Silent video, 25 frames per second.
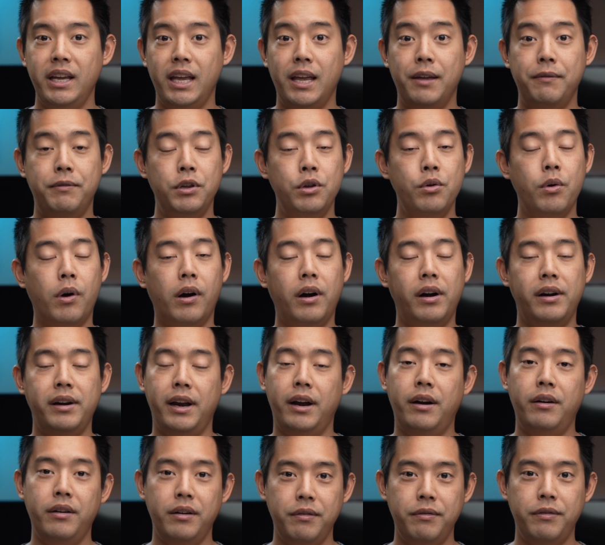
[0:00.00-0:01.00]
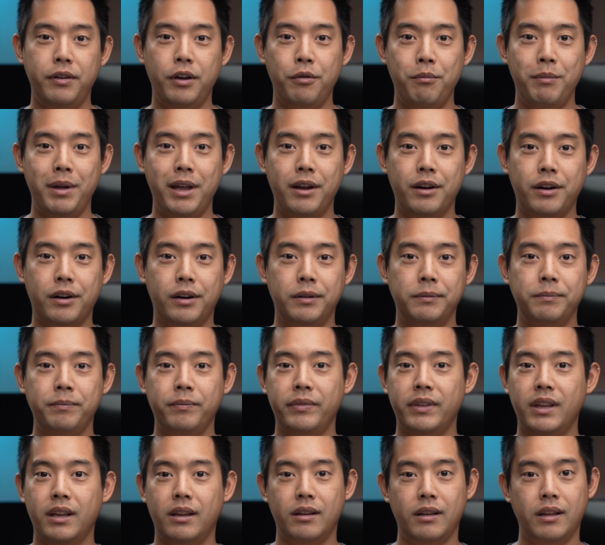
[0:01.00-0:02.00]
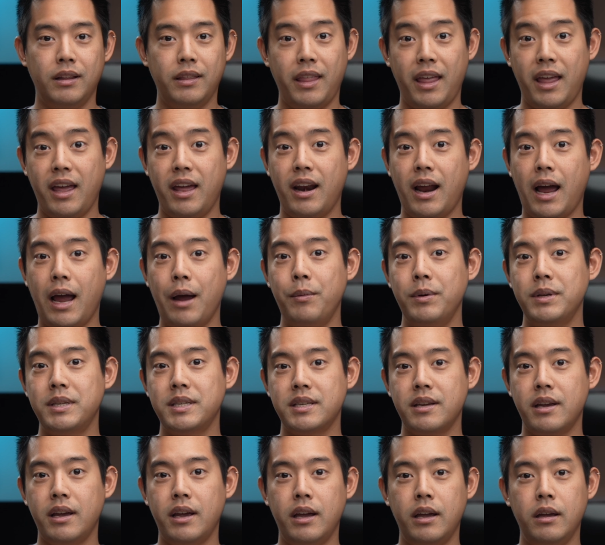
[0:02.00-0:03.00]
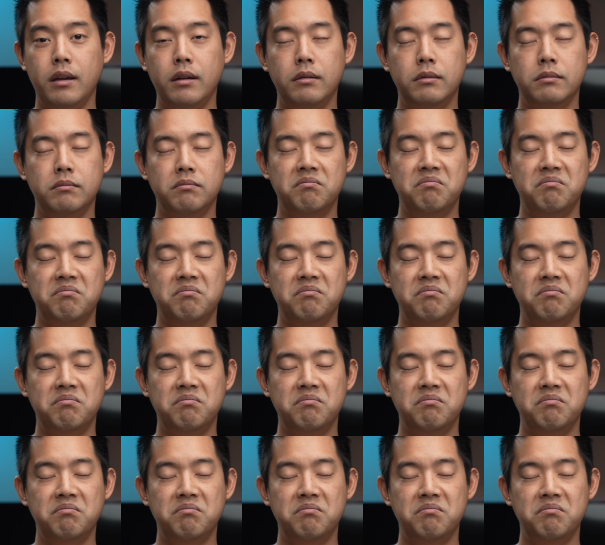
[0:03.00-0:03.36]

If you are a narrative filmmaker, then I would say